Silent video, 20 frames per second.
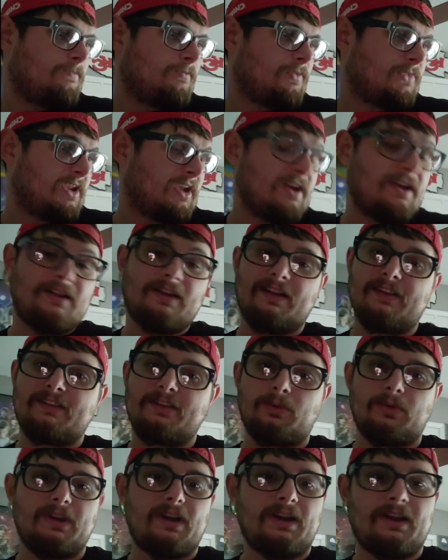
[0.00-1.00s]
yeah, like I
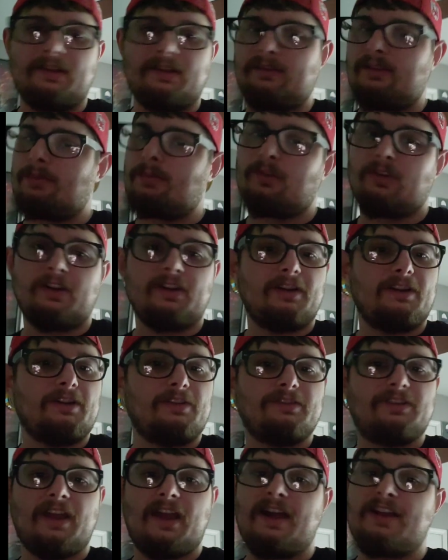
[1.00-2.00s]
said, we got leopard
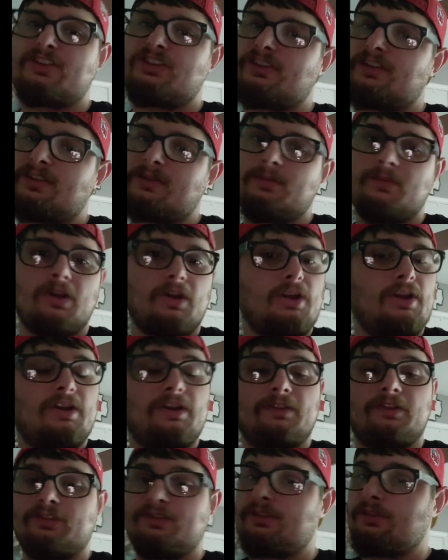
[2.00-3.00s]
geckos hatching.
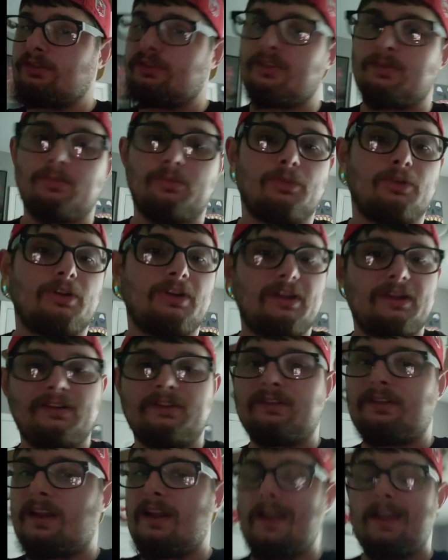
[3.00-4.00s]
There's still some
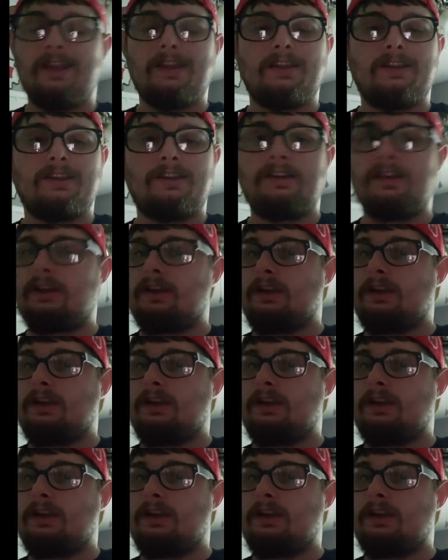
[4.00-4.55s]
breeding, laying.